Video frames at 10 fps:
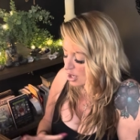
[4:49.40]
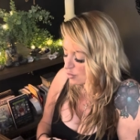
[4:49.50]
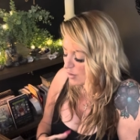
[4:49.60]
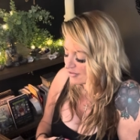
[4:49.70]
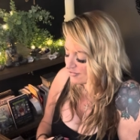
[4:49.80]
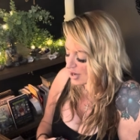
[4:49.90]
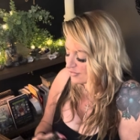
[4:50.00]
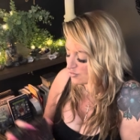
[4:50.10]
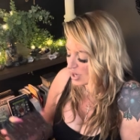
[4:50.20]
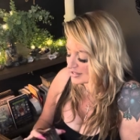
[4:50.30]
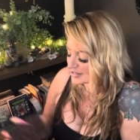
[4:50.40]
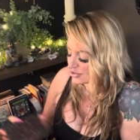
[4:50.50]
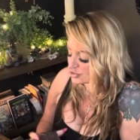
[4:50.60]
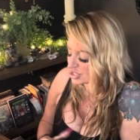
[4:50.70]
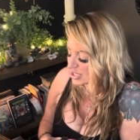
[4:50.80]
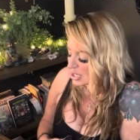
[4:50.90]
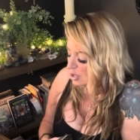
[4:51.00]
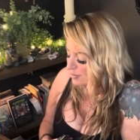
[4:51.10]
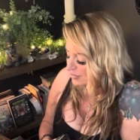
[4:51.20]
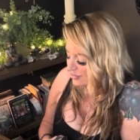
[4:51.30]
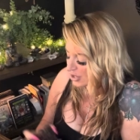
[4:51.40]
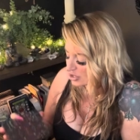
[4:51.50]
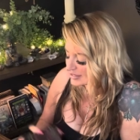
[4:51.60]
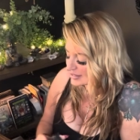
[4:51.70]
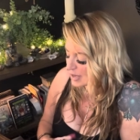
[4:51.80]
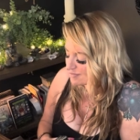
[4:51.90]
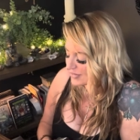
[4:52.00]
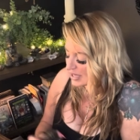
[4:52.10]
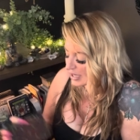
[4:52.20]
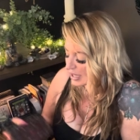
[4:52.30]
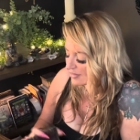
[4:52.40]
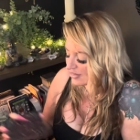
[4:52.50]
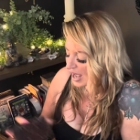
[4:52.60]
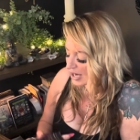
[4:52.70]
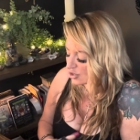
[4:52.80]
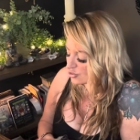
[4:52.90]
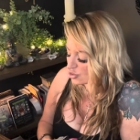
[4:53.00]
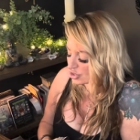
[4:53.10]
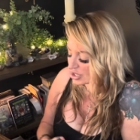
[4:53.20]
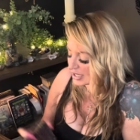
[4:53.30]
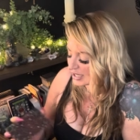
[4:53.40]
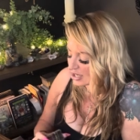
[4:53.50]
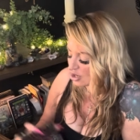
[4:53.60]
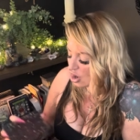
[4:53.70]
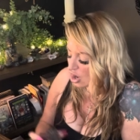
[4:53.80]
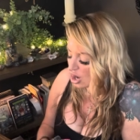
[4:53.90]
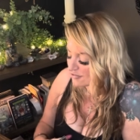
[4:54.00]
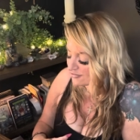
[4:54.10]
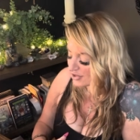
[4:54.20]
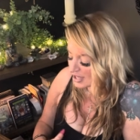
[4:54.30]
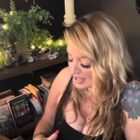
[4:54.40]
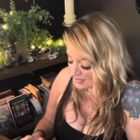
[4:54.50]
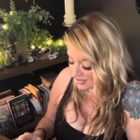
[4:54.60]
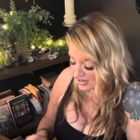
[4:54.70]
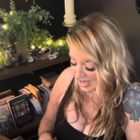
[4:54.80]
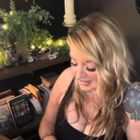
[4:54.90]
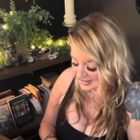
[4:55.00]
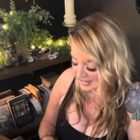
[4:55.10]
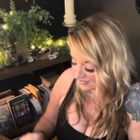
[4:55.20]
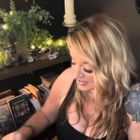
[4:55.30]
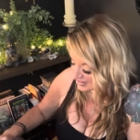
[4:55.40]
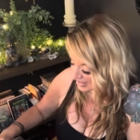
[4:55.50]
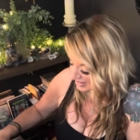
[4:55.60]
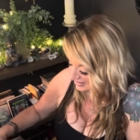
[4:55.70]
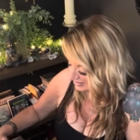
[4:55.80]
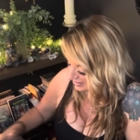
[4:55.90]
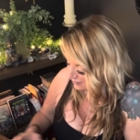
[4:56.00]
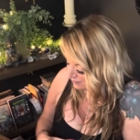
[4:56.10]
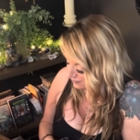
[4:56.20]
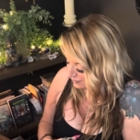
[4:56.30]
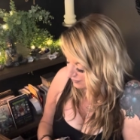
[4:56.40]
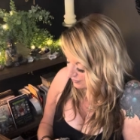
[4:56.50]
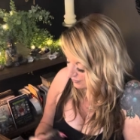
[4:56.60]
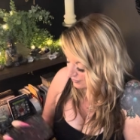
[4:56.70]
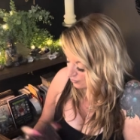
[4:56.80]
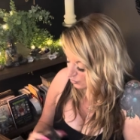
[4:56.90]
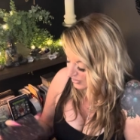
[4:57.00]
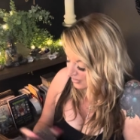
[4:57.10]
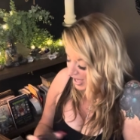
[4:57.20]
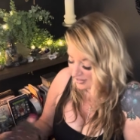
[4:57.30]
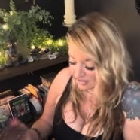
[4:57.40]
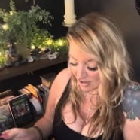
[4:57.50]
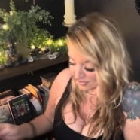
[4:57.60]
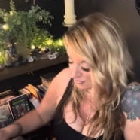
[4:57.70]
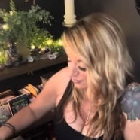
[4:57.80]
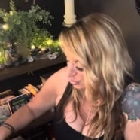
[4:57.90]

Why Five of Wands energy? But there's something that could kick off in the next seven days with a lover for